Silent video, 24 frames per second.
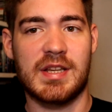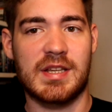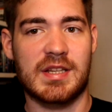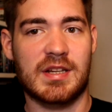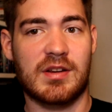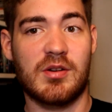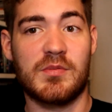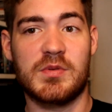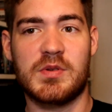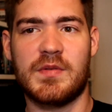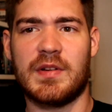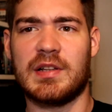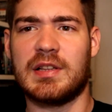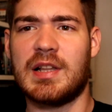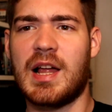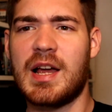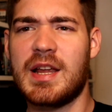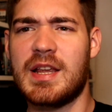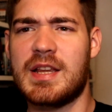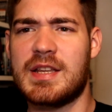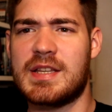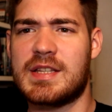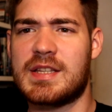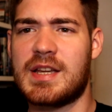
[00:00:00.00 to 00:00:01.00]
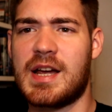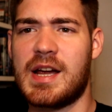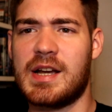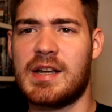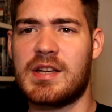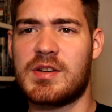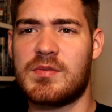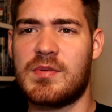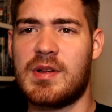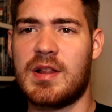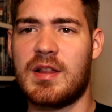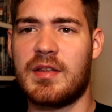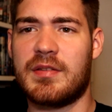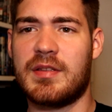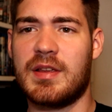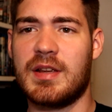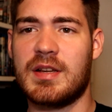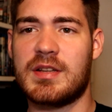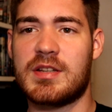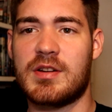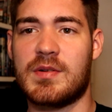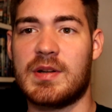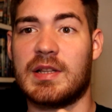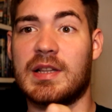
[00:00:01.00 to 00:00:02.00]
It comes with a light inside as well, I
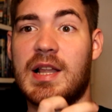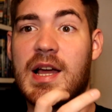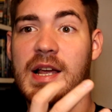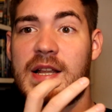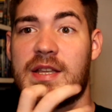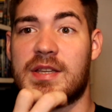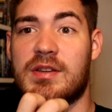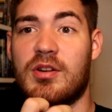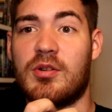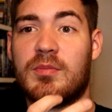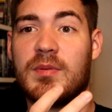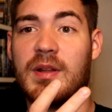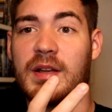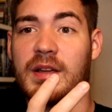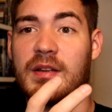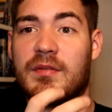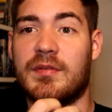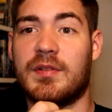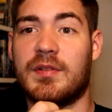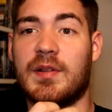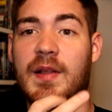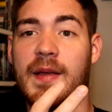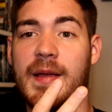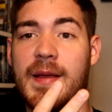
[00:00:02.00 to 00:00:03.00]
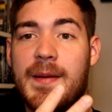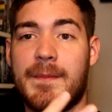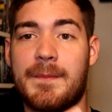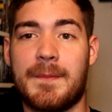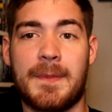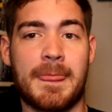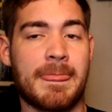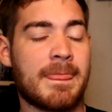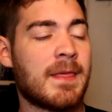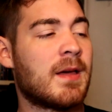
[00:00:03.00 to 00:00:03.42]
think, so it lights up like a flame.